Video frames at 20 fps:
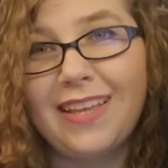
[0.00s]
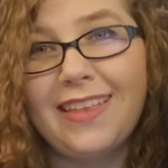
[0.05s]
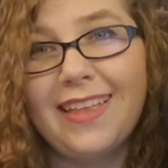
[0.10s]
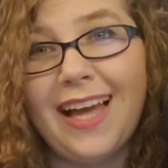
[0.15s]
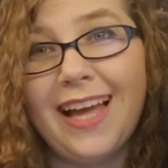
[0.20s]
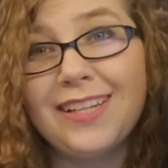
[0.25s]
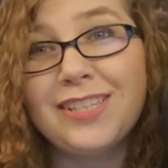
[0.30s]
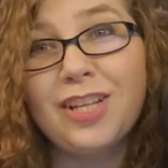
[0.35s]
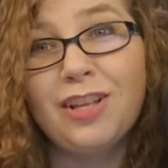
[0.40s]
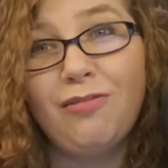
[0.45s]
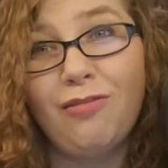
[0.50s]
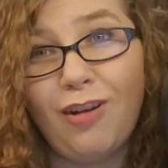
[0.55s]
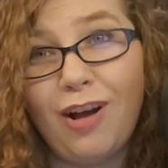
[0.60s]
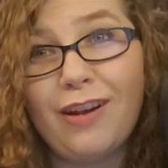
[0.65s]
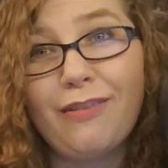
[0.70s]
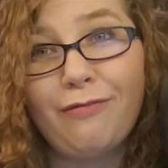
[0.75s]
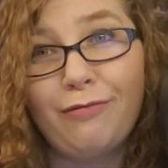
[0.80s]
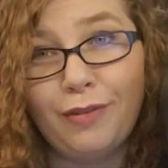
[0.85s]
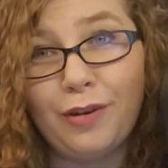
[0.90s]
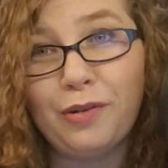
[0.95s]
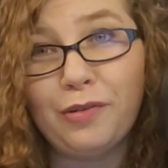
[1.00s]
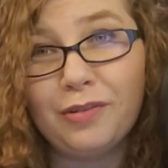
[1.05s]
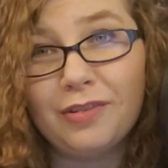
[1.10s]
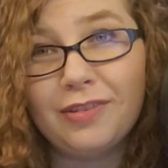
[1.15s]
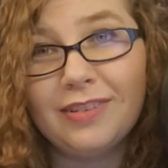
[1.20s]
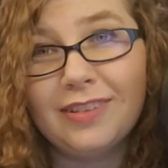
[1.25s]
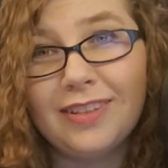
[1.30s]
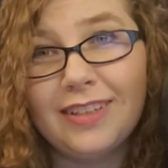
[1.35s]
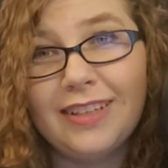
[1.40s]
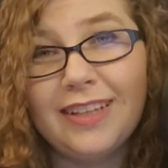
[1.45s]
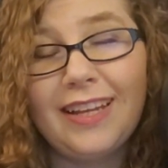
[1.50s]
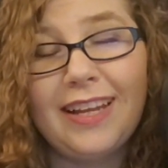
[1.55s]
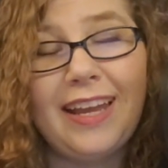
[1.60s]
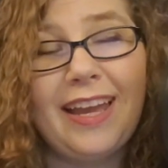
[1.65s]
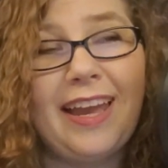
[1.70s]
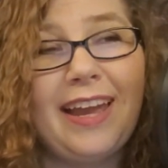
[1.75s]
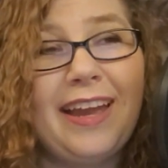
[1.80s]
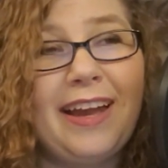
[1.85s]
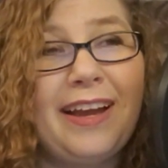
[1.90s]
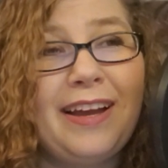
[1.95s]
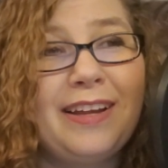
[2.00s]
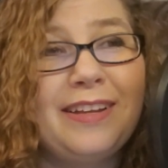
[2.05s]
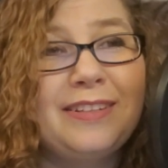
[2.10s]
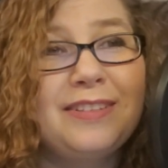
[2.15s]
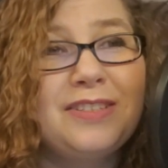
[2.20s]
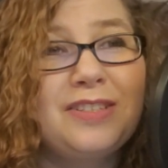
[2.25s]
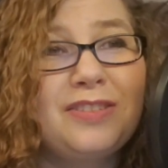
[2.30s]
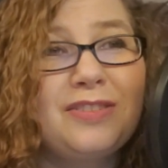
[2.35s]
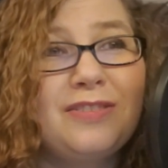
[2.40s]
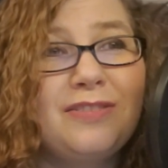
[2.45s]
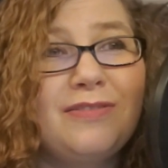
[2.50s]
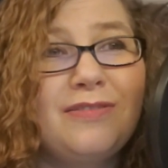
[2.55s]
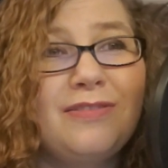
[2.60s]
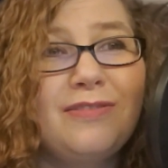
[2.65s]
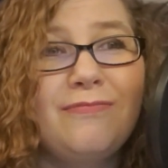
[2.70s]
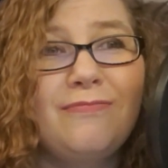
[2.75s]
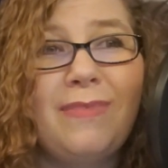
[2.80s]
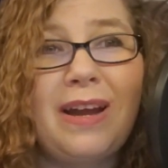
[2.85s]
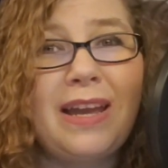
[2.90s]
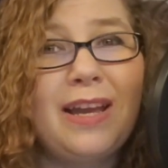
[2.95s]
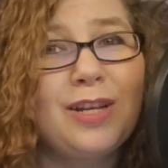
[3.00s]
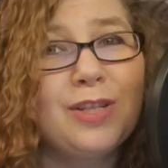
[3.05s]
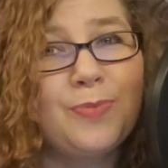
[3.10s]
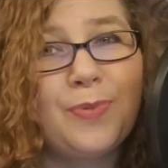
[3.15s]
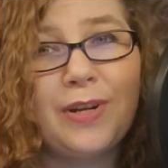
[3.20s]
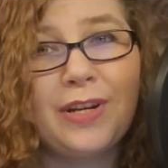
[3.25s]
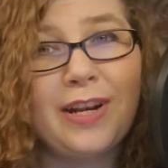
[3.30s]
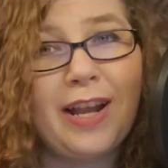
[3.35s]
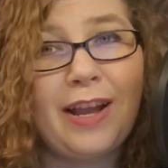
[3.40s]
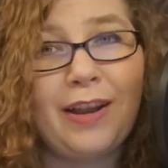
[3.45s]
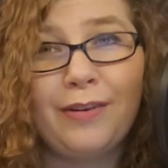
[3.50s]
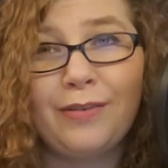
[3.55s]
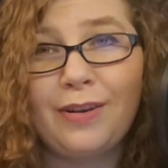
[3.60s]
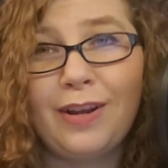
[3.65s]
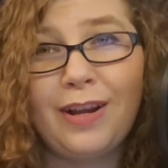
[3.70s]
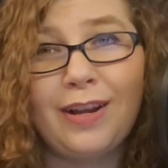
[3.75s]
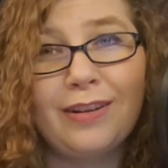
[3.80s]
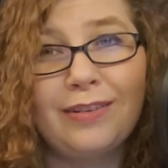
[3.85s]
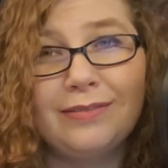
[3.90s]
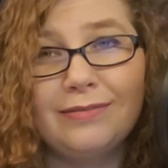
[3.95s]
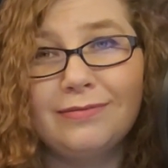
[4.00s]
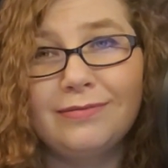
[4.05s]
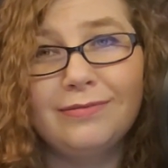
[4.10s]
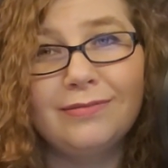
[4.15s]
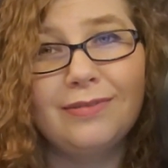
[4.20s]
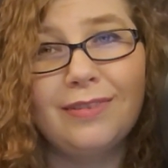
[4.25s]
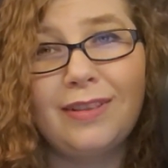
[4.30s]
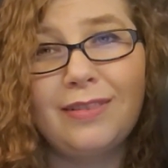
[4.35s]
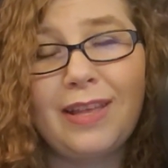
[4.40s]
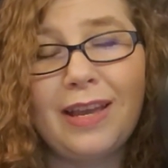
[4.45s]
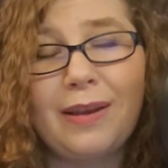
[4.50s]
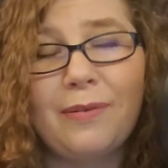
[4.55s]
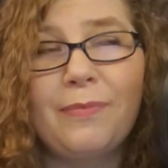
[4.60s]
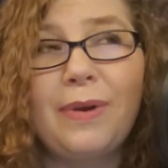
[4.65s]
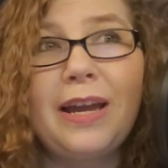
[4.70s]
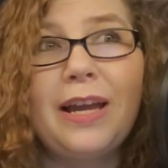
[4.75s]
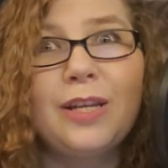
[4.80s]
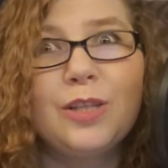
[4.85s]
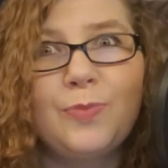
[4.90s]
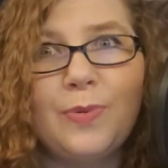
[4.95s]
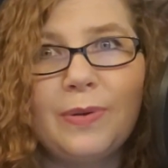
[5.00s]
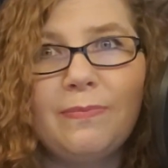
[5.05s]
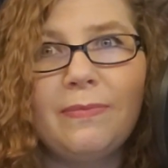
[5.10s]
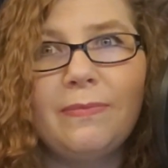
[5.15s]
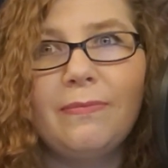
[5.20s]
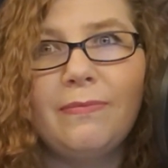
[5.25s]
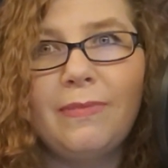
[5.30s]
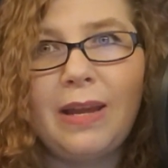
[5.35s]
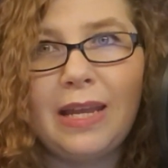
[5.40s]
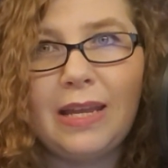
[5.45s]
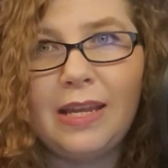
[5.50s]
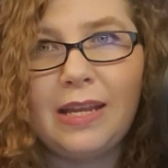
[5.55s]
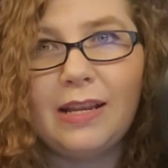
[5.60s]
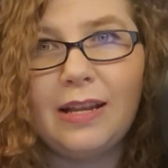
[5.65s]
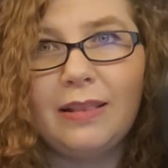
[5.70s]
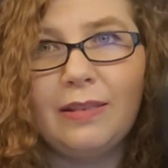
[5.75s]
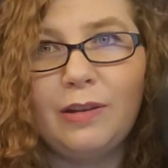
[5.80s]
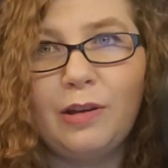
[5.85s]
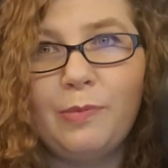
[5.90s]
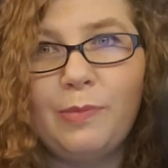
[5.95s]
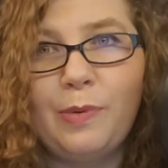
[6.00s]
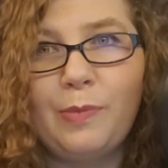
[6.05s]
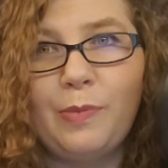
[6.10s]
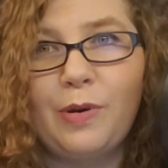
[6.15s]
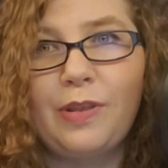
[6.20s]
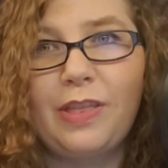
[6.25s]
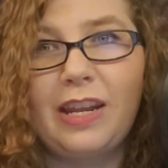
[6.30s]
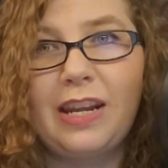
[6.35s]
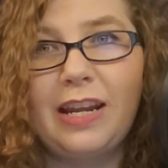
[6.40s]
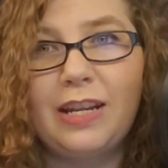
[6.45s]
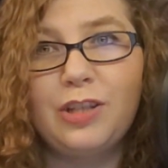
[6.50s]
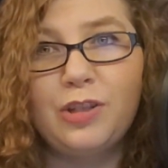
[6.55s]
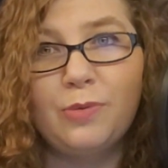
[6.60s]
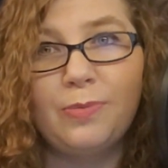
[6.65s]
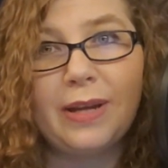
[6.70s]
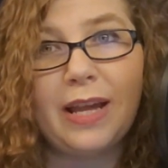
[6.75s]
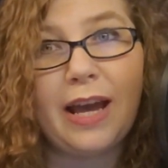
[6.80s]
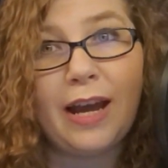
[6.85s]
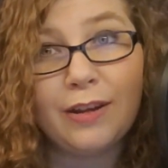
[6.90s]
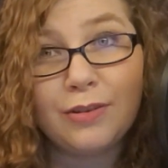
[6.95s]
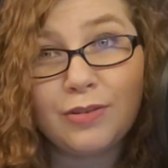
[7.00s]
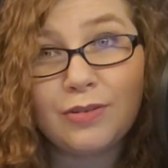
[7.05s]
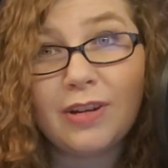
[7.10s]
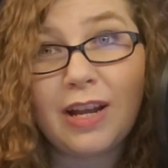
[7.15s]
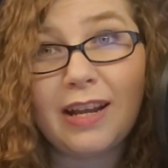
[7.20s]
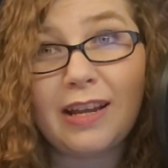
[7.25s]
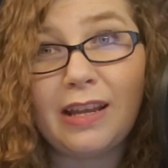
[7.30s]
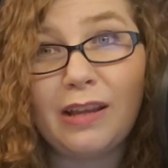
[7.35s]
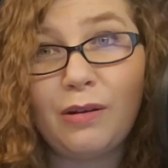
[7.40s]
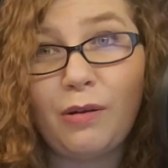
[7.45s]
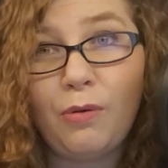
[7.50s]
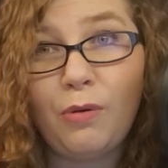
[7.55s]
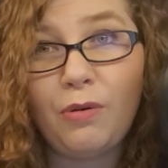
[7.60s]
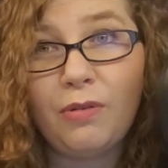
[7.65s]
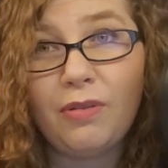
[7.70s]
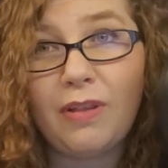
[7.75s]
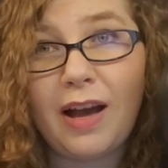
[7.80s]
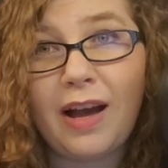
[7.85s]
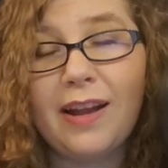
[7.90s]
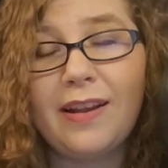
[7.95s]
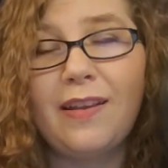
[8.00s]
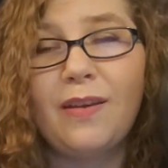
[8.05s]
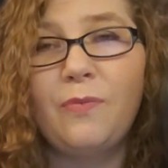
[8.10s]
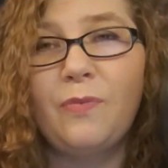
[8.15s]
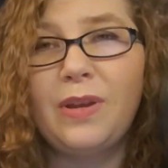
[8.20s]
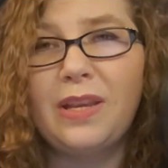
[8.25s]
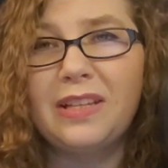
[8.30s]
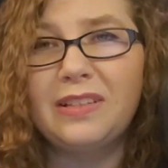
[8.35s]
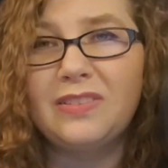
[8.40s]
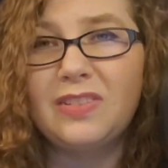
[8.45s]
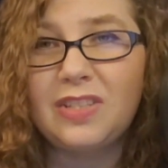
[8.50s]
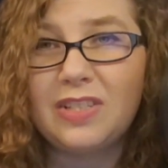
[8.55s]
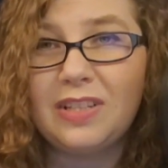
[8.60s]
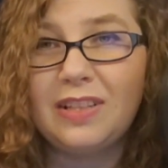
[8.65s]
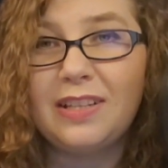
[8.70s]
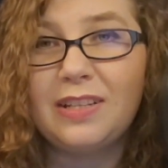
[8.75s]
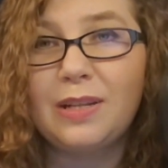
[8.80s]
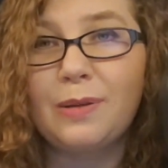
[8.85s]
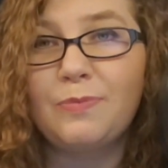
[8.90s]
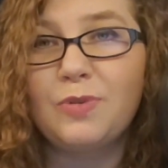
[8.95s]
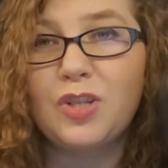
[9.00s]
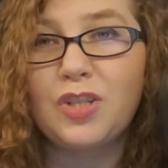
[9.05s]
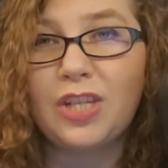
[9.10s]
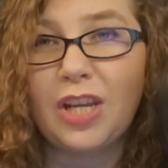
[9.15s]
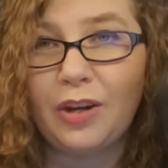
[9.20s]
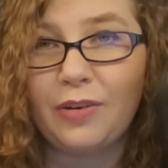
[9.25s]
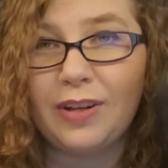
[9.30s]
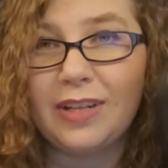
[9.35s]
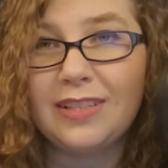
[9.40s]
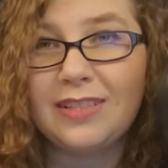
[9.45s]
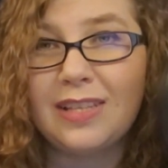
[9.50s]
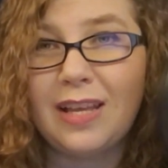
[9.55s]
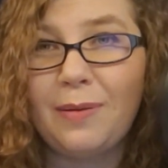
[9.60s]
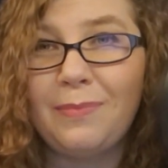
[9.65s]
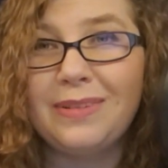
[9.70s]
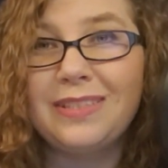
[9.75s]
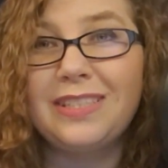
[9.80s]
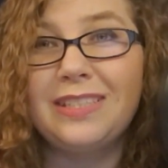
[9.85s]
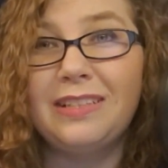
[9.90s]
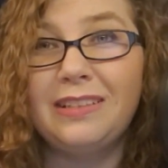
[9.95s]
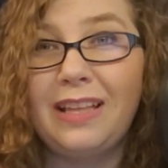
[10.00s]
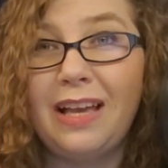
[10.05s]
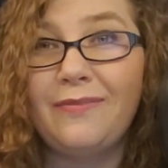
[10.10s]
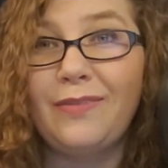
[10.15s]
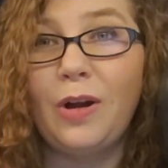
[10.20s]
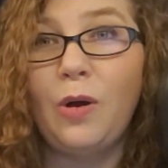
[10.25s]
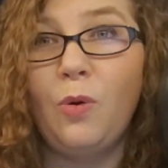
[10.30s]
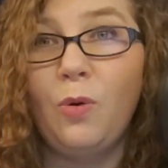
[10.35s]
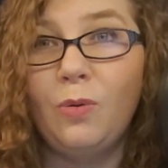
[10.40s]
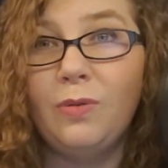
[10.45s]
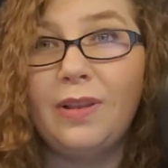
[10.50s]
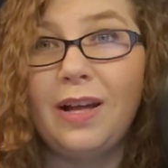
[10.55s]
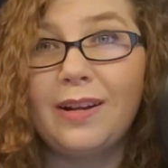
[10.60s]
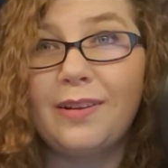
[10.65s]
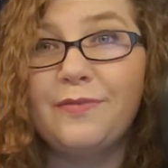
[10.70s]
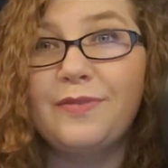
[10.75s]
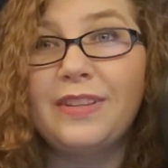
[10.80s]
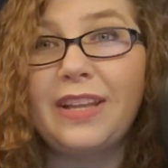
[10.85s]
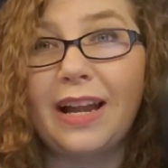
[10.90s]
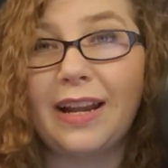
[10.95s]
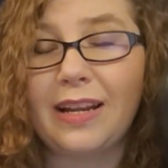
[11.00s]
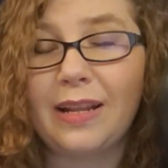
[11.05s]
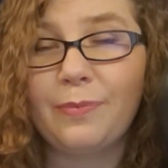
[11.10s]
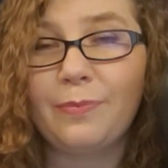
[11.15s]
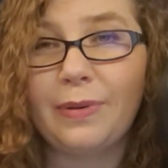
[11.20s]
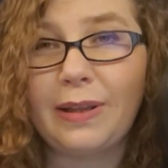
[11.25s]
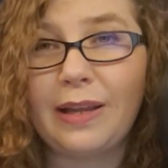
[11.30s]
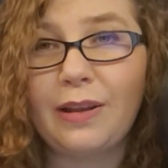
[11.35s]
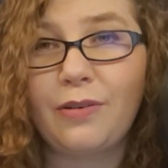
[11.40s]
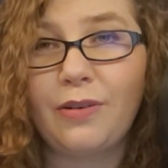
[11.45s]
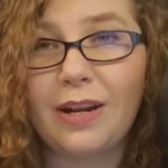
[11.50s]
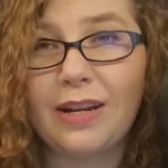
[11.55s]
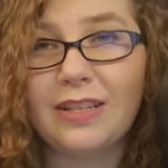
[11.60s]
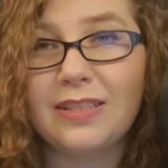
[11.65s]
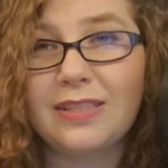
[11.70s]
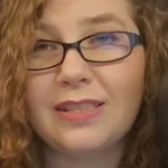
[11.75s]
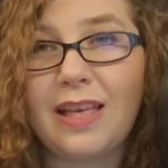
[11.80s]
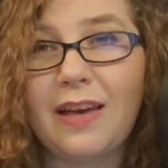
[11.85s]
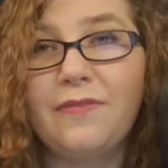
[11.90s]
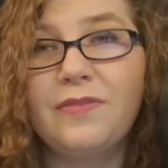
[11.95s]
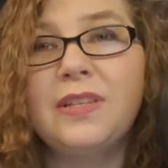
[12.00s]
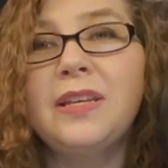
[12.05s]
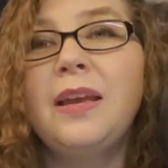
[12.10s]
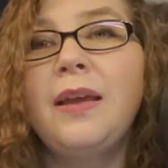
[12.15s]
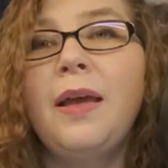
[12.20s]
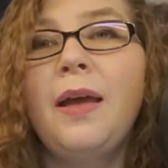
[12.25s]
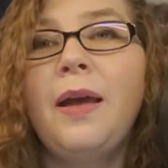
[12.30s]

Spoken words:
That's a lot of food. And my husband and I are not, my husband may eat a little bit more than I do, but I do not eat a whole lot, and we could still end up sharing some and still have a whole lot of dining plan credits left.